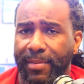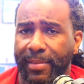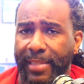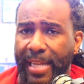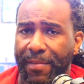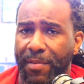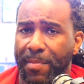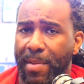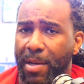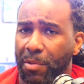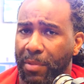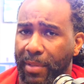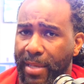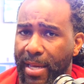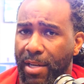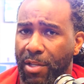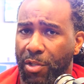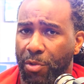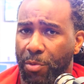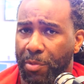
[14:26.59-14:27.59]
David
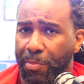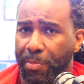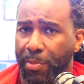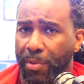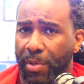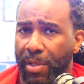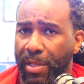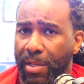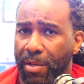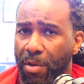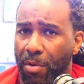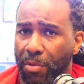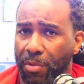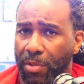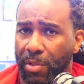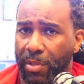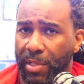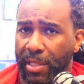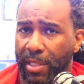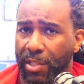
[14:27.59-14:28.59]
Malugetta do his boy
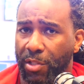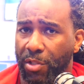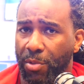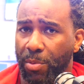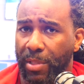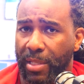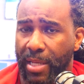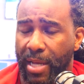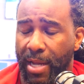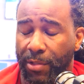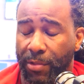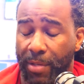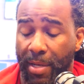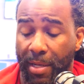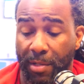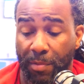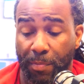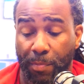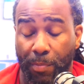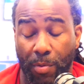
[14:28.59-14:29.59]
also Diggy do his contract,
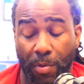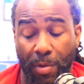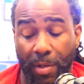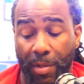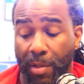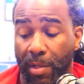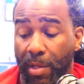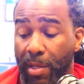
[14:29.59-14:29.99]
because boy,